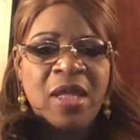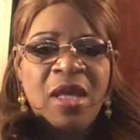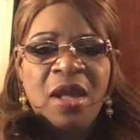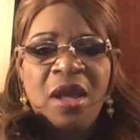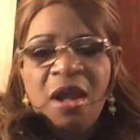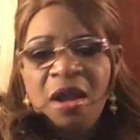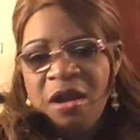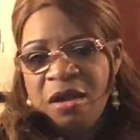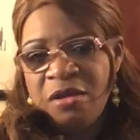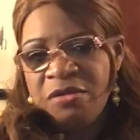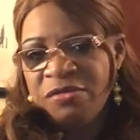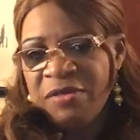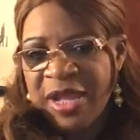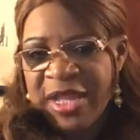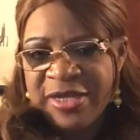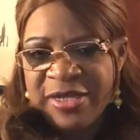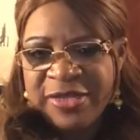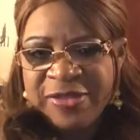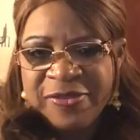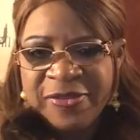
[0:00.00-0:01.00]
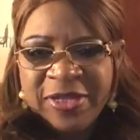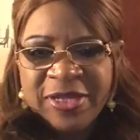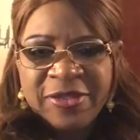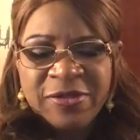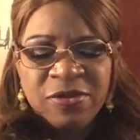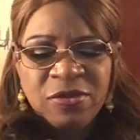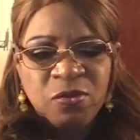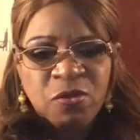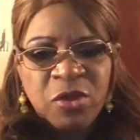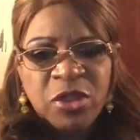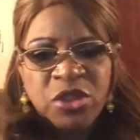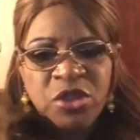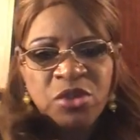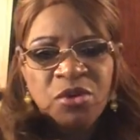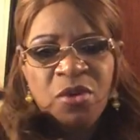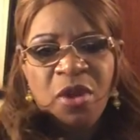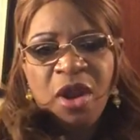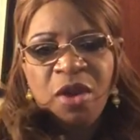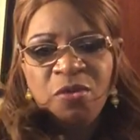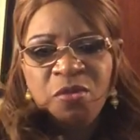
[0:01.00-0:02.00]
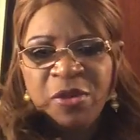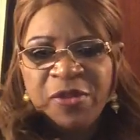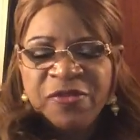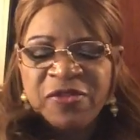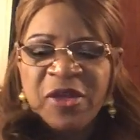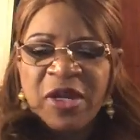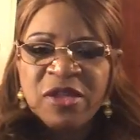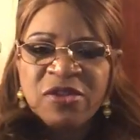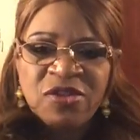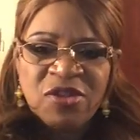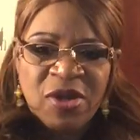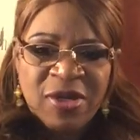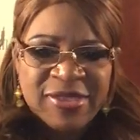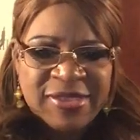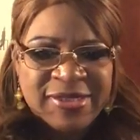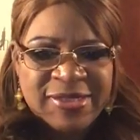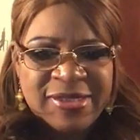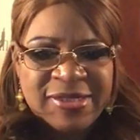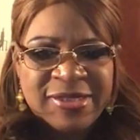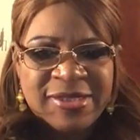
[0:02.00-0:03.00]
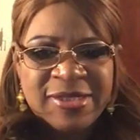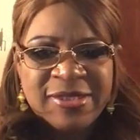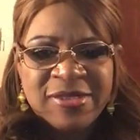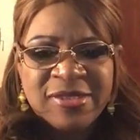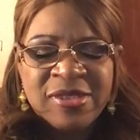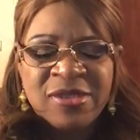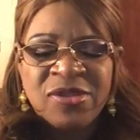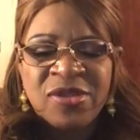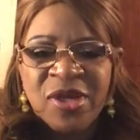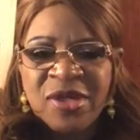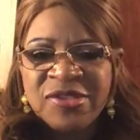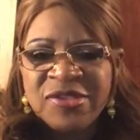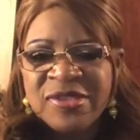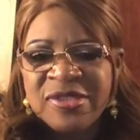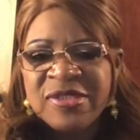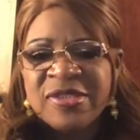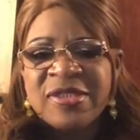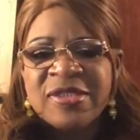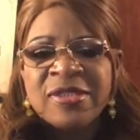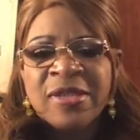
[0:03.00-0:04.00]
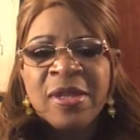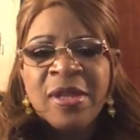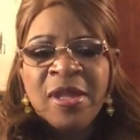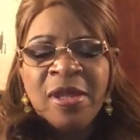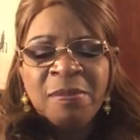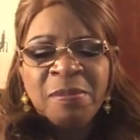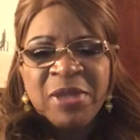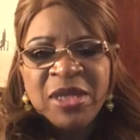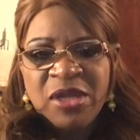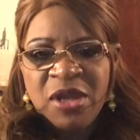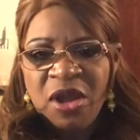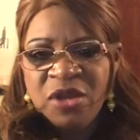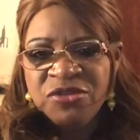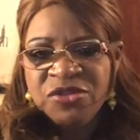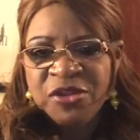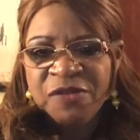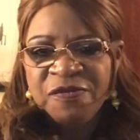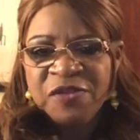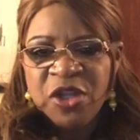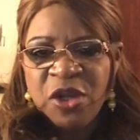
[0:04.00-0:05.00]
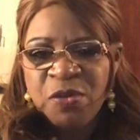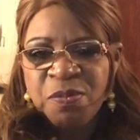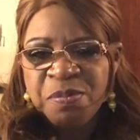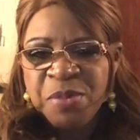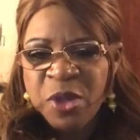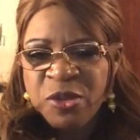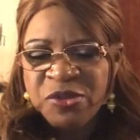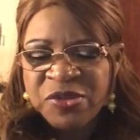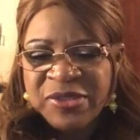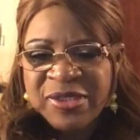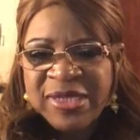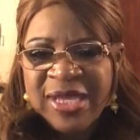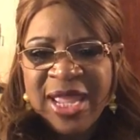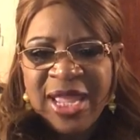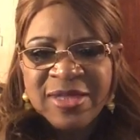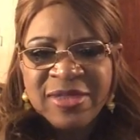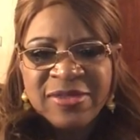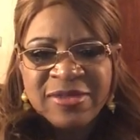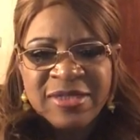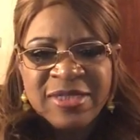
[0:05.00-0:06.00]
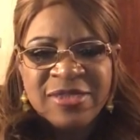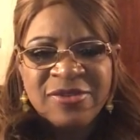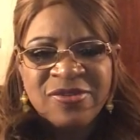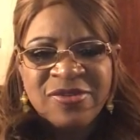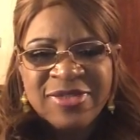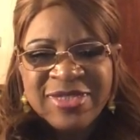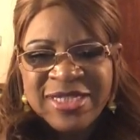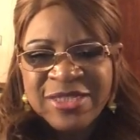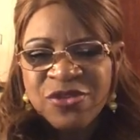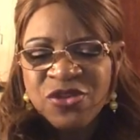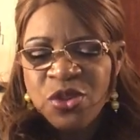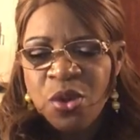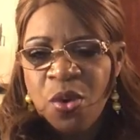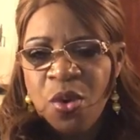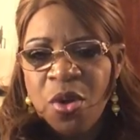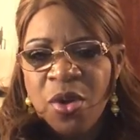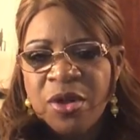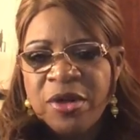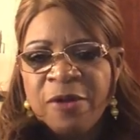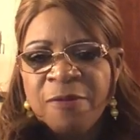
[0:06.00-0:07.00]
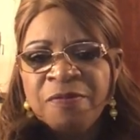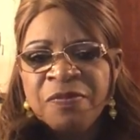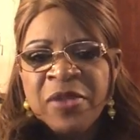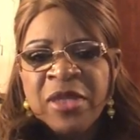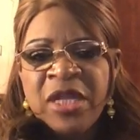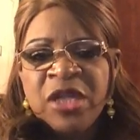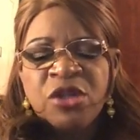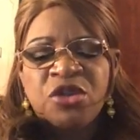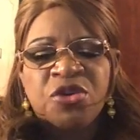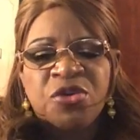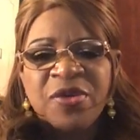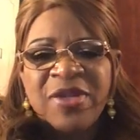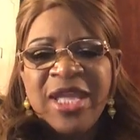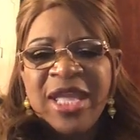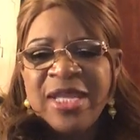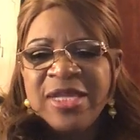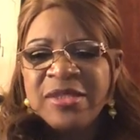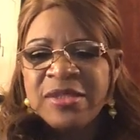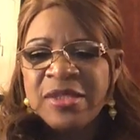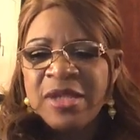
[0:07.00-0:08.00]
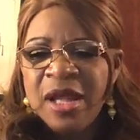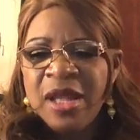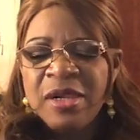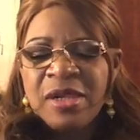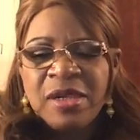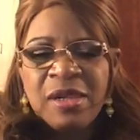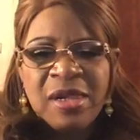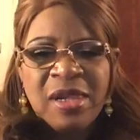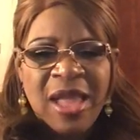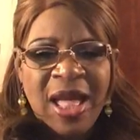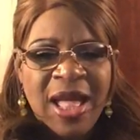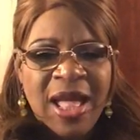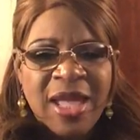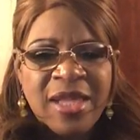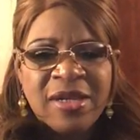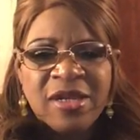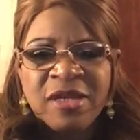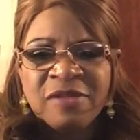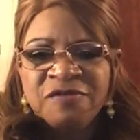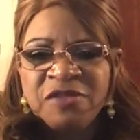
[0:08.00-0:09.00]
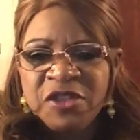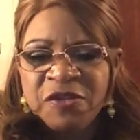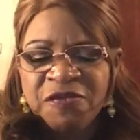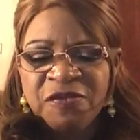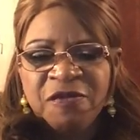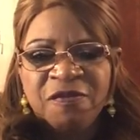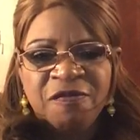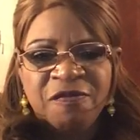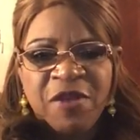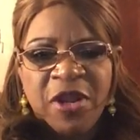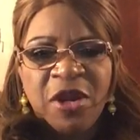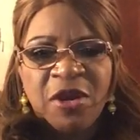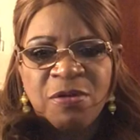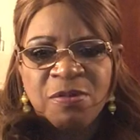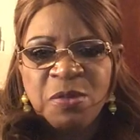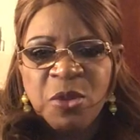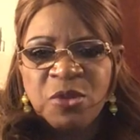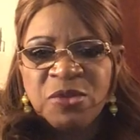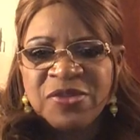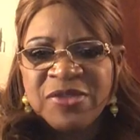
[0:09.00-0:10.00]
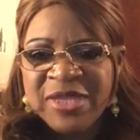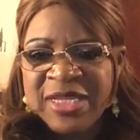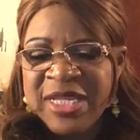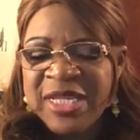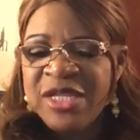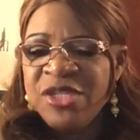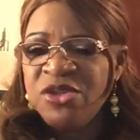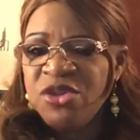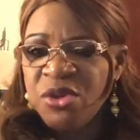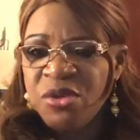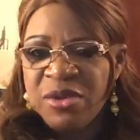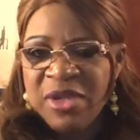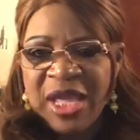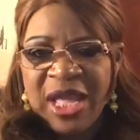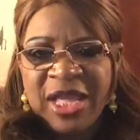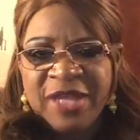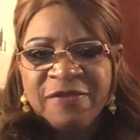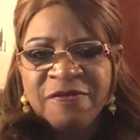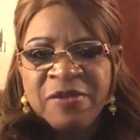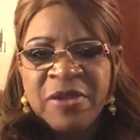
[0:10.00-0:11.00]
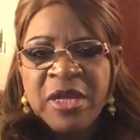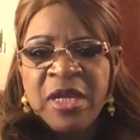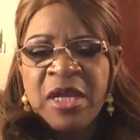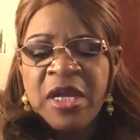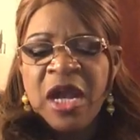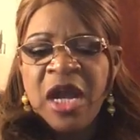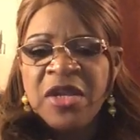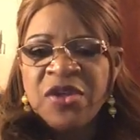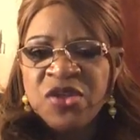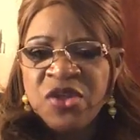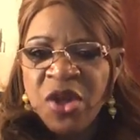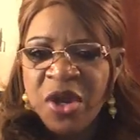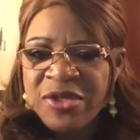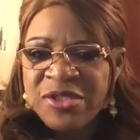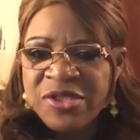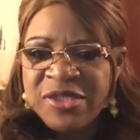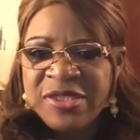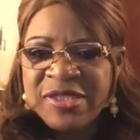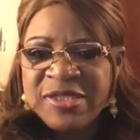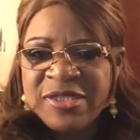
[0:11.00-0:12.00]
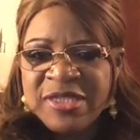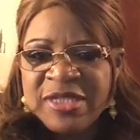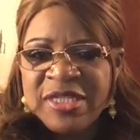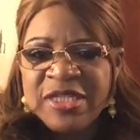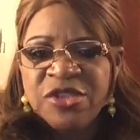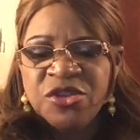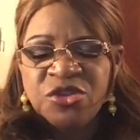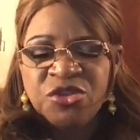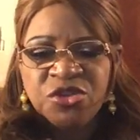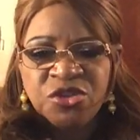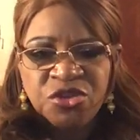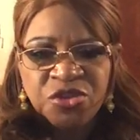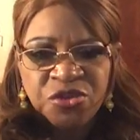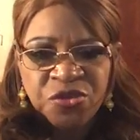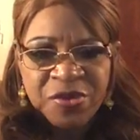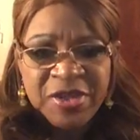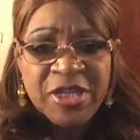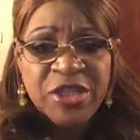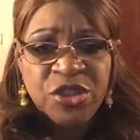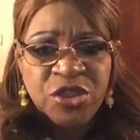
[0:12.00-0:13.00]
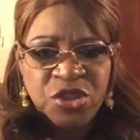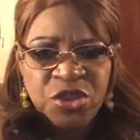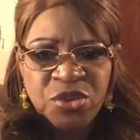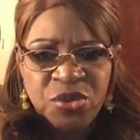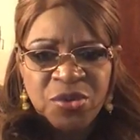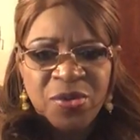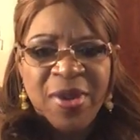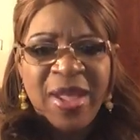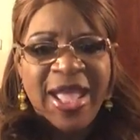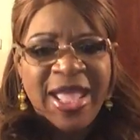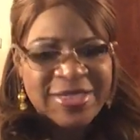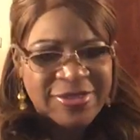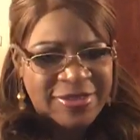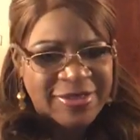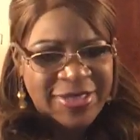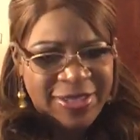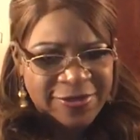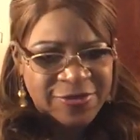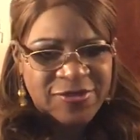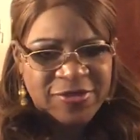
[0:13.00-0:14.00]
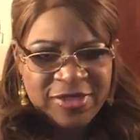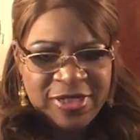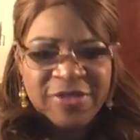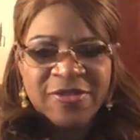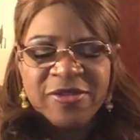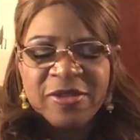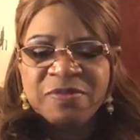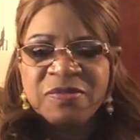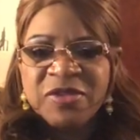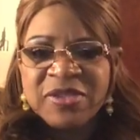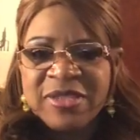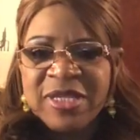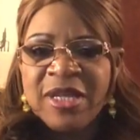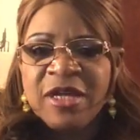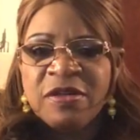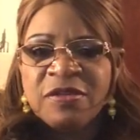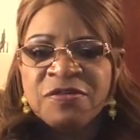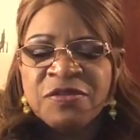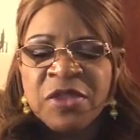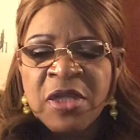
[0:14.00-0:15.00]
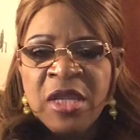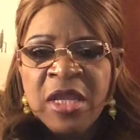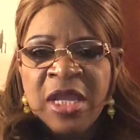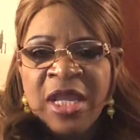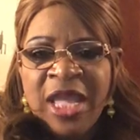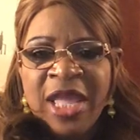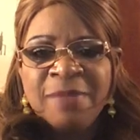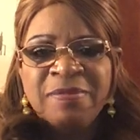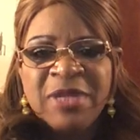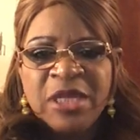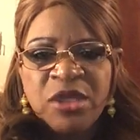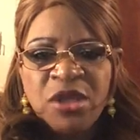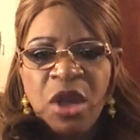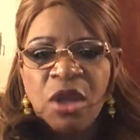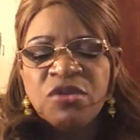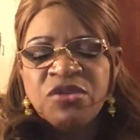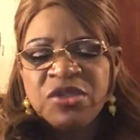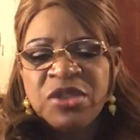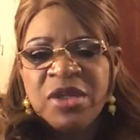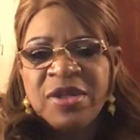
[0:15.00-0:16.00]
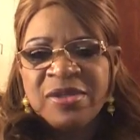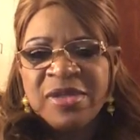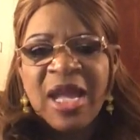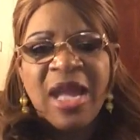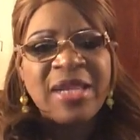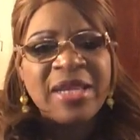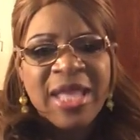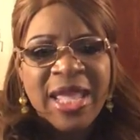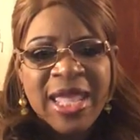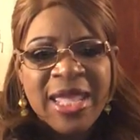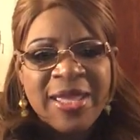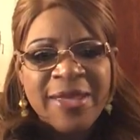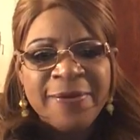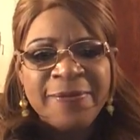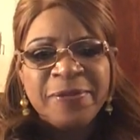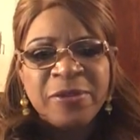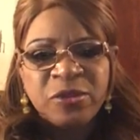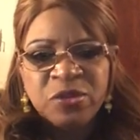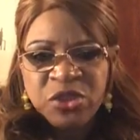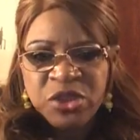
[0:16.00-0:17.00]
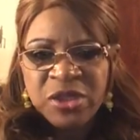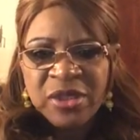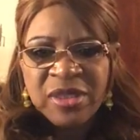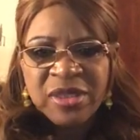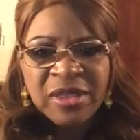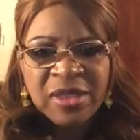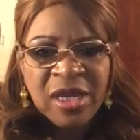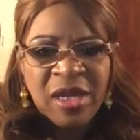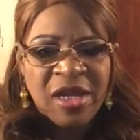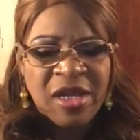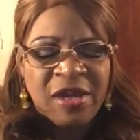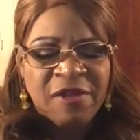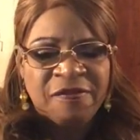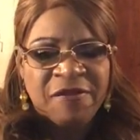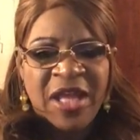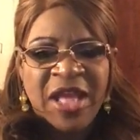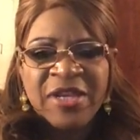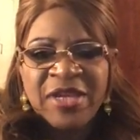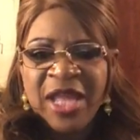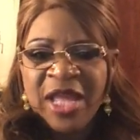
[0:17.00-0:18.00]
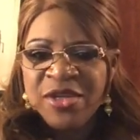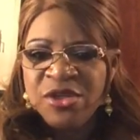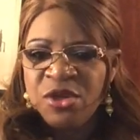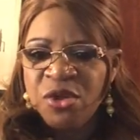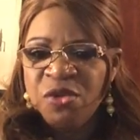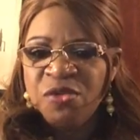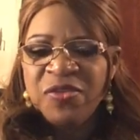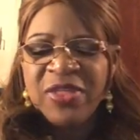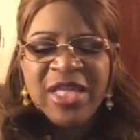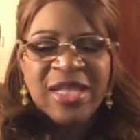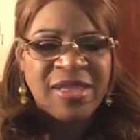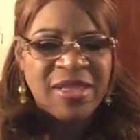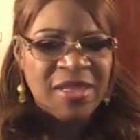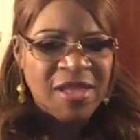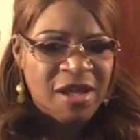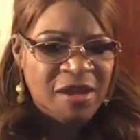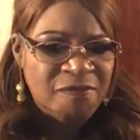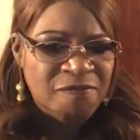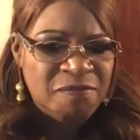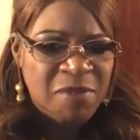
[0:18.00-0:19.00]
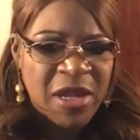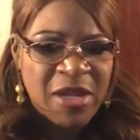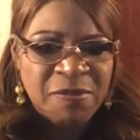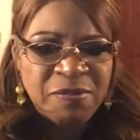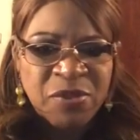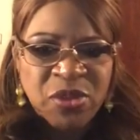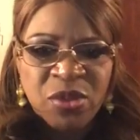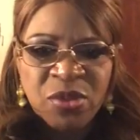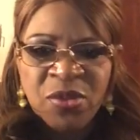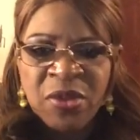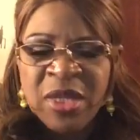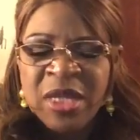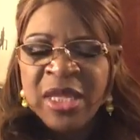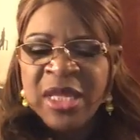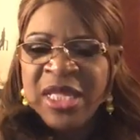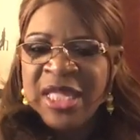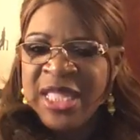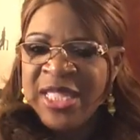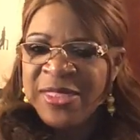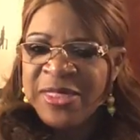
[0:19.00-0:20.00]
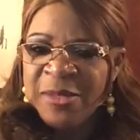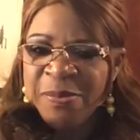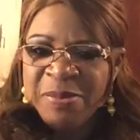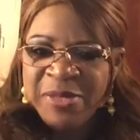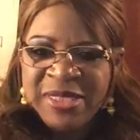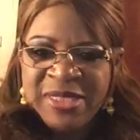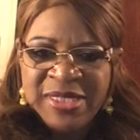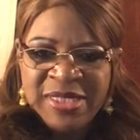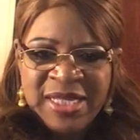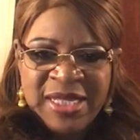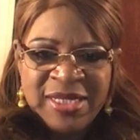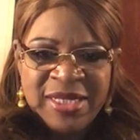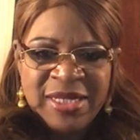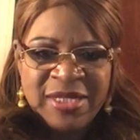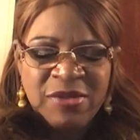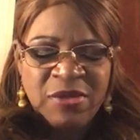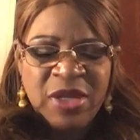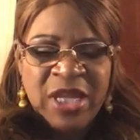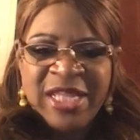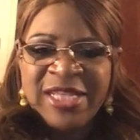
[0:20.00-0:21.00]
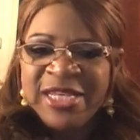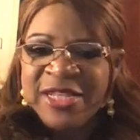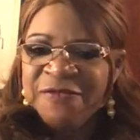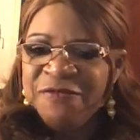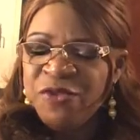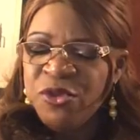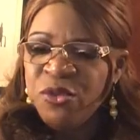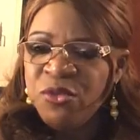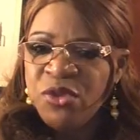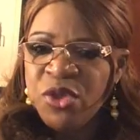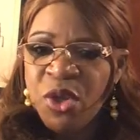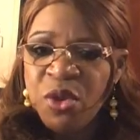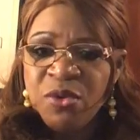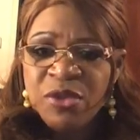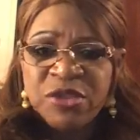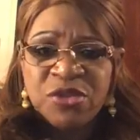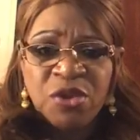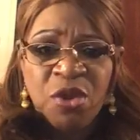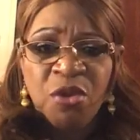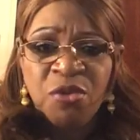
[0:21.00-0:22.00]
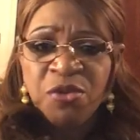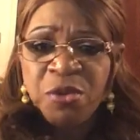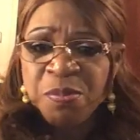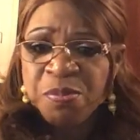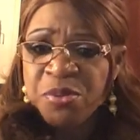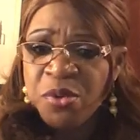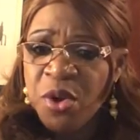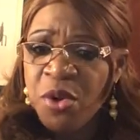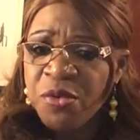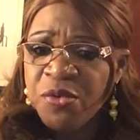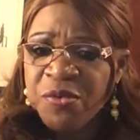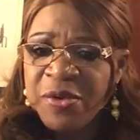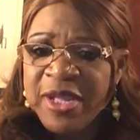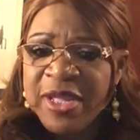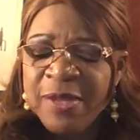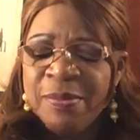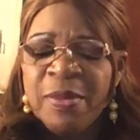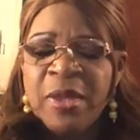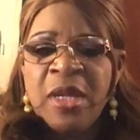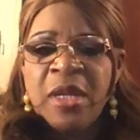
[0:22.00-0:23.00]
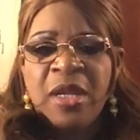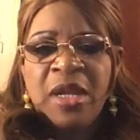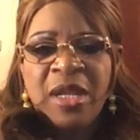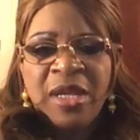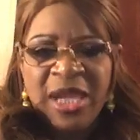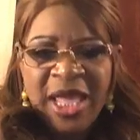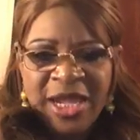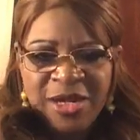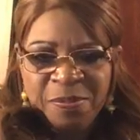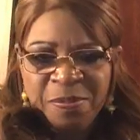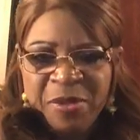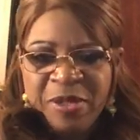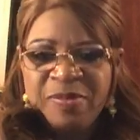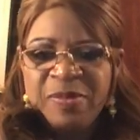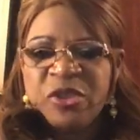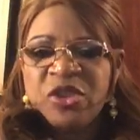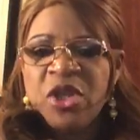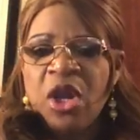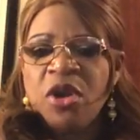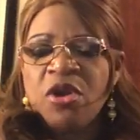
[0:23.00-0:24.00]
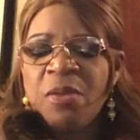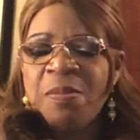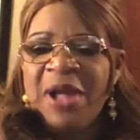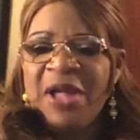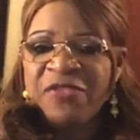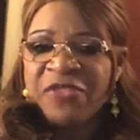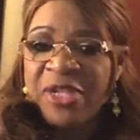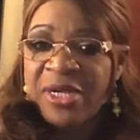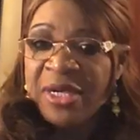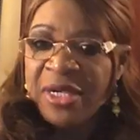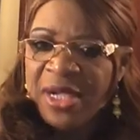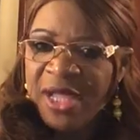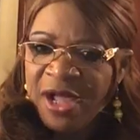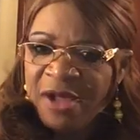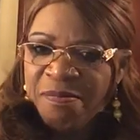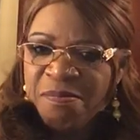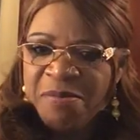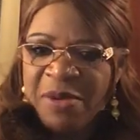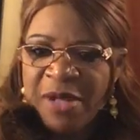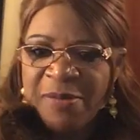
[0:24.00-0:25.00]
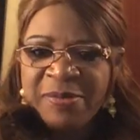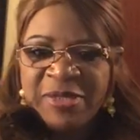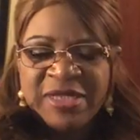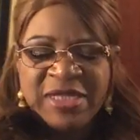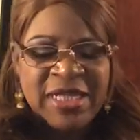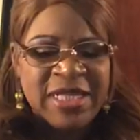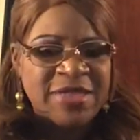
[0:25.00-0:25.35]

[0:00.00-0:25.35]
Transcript: Alrighty then, when you are with a narcissist, the narcissist, because of their personality disorder, creates a lot of different variables in your life. A narcissist treat you as they see themselves, and because they're not able to love, and I know they love bomb you in the beginning. And if you notice on the program, a lot of people talk about the love bombing.